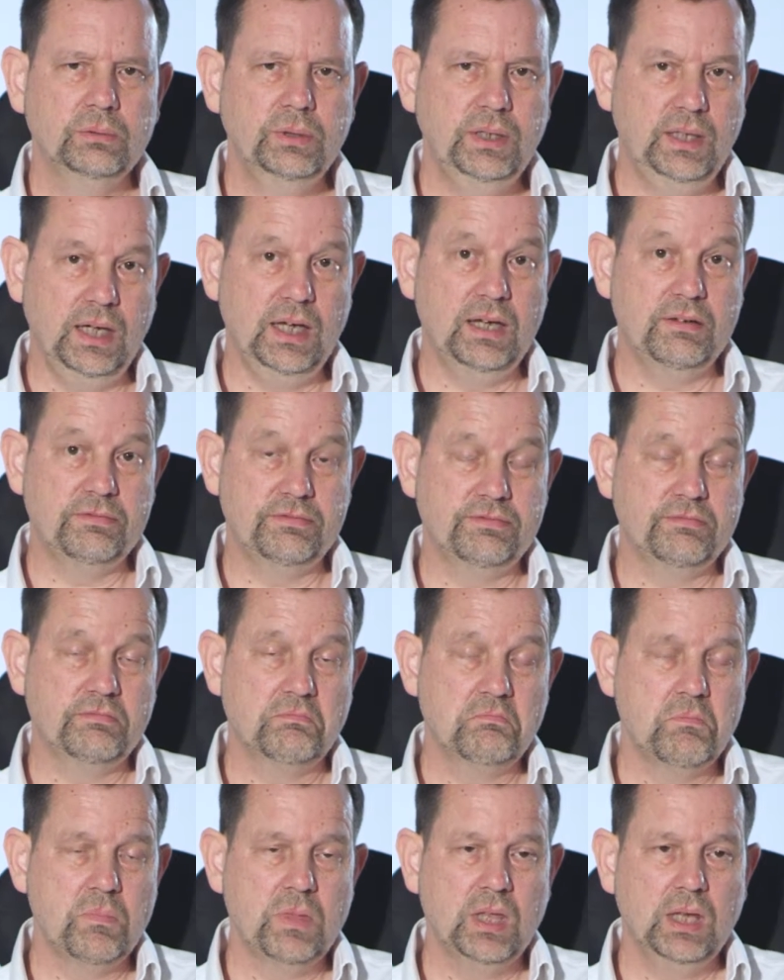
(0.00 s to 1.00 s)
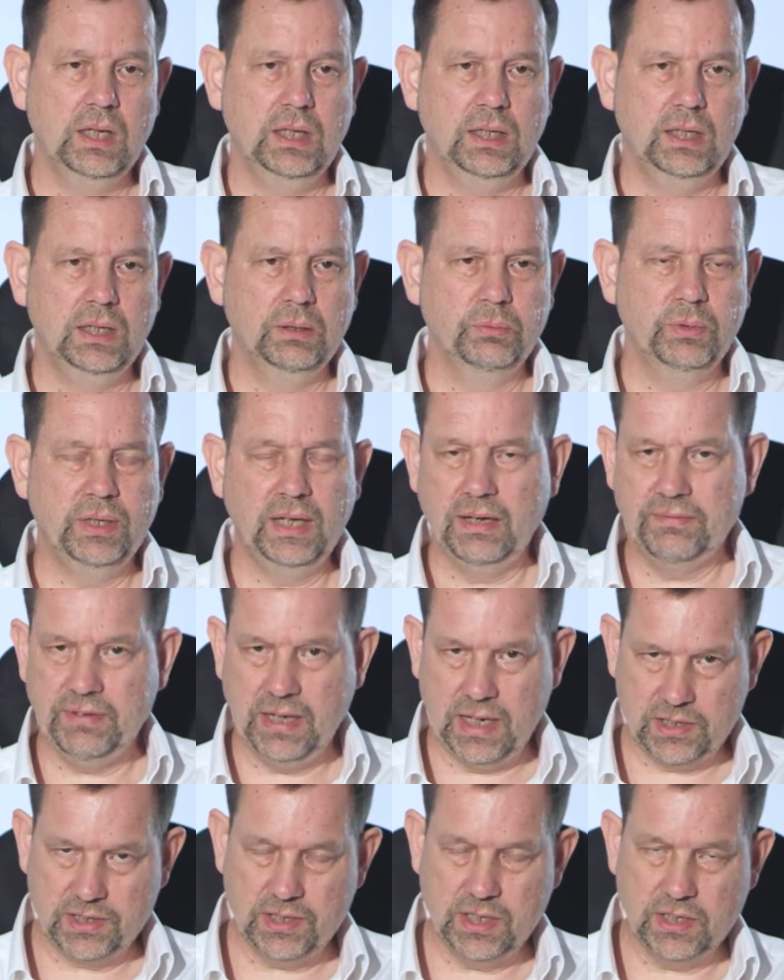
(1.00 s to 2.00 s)
We have
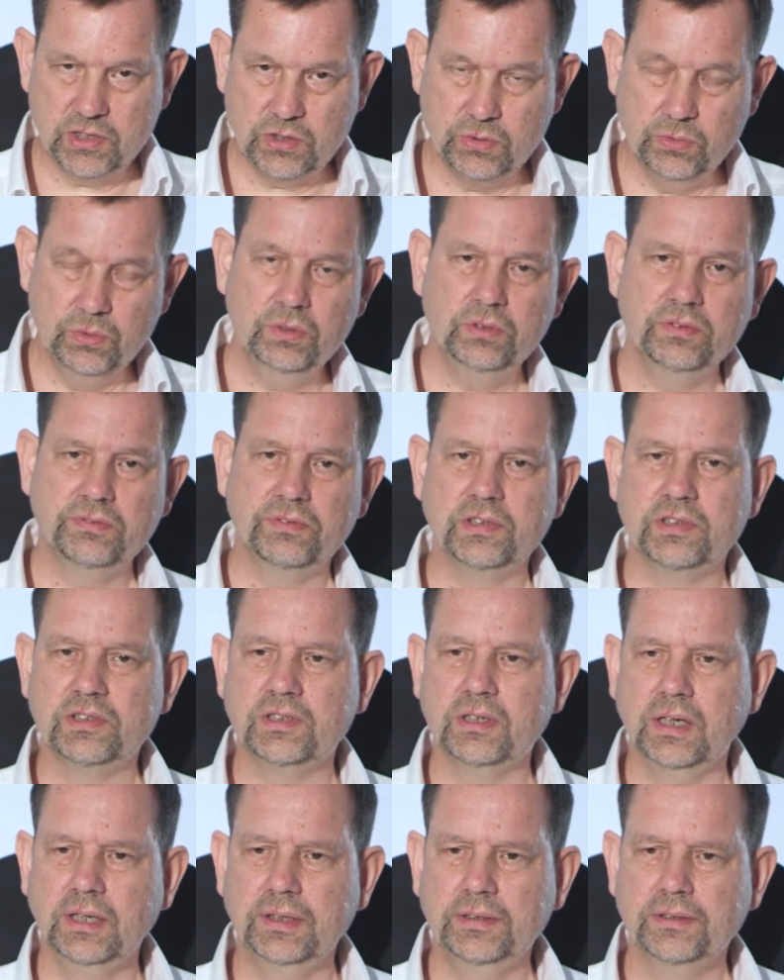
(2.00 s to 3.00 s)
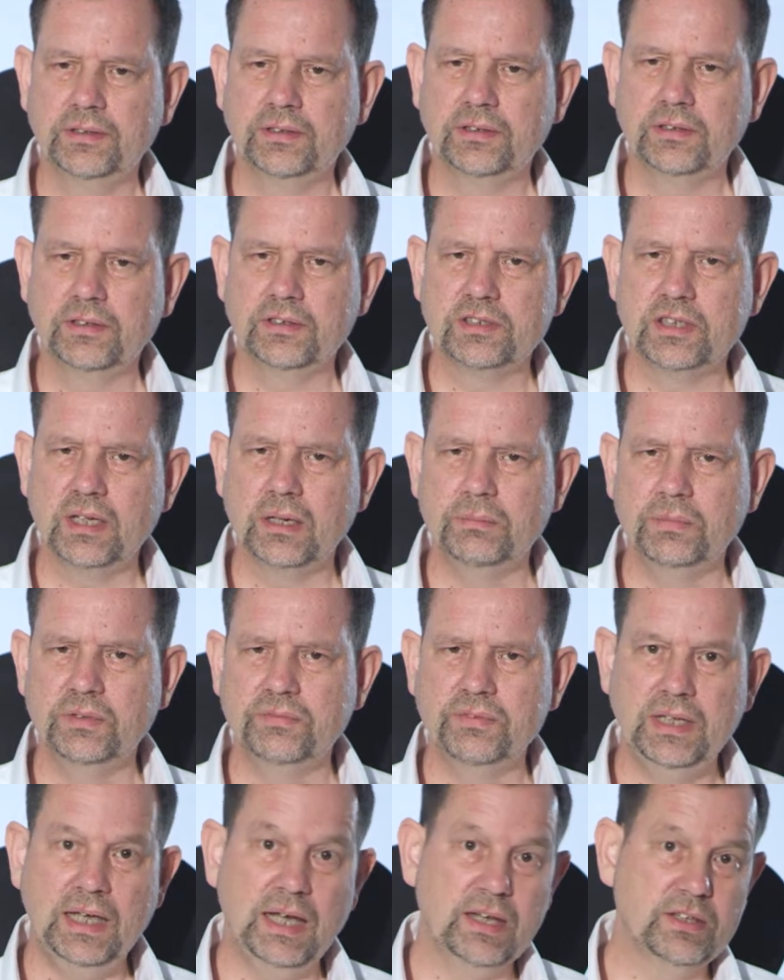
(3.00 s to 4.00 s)
access to all of the signs. Some
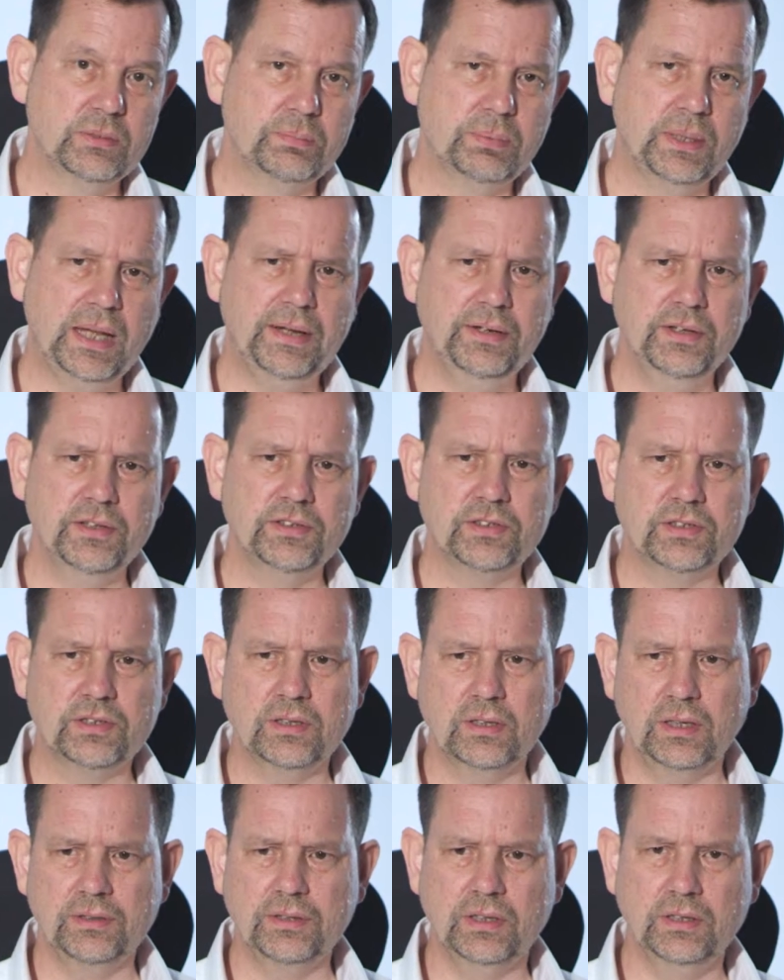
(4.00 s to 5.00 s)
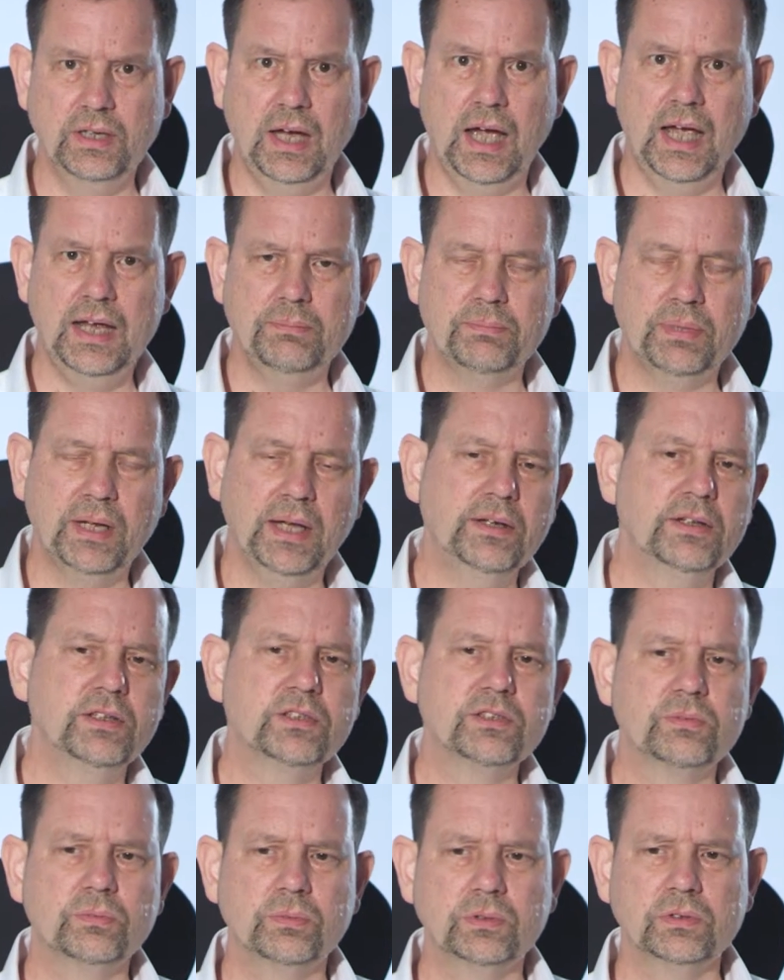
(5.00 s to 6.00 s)
of the other planets, other 9
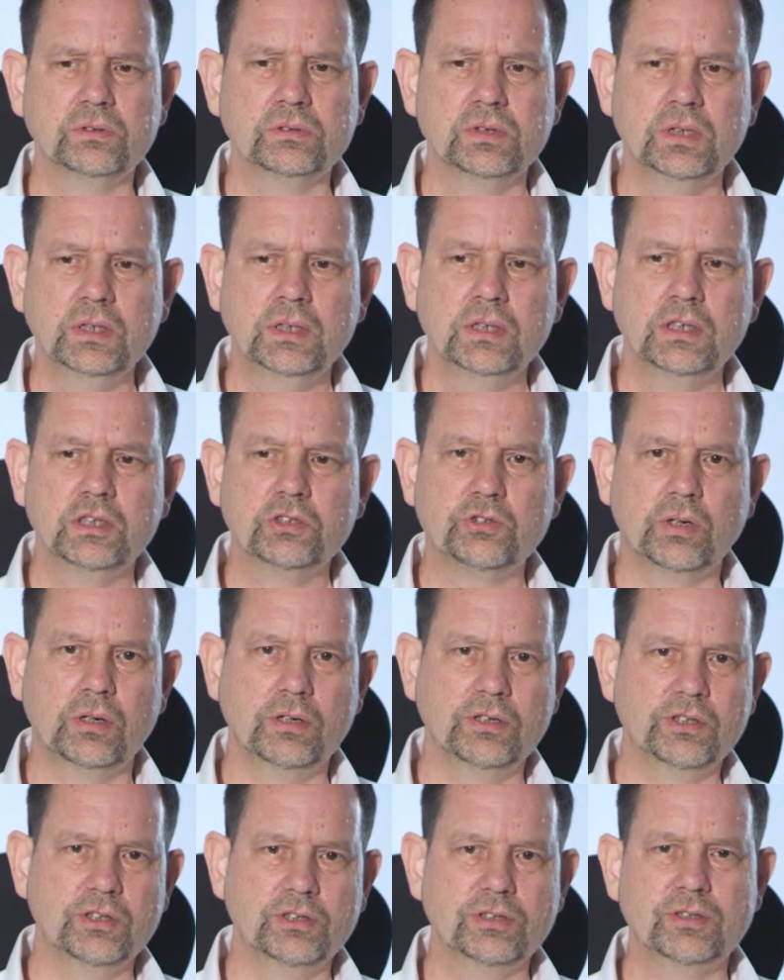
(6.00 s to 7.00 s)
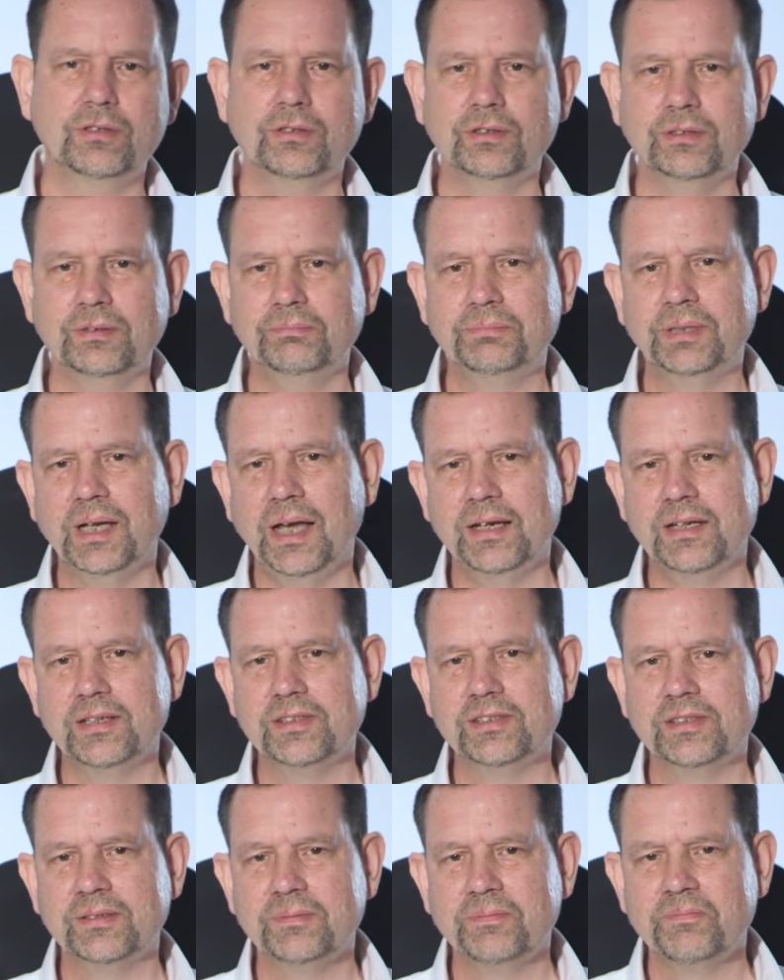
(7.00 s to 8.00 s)
planets, astrologers call them
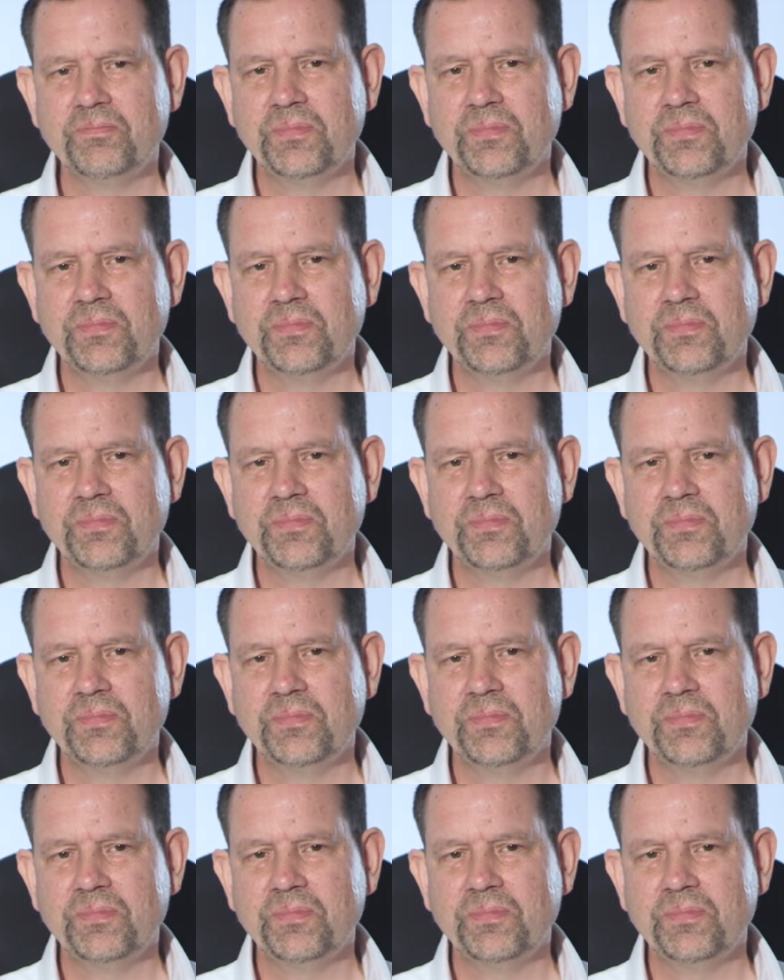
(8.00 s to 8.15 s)
planets,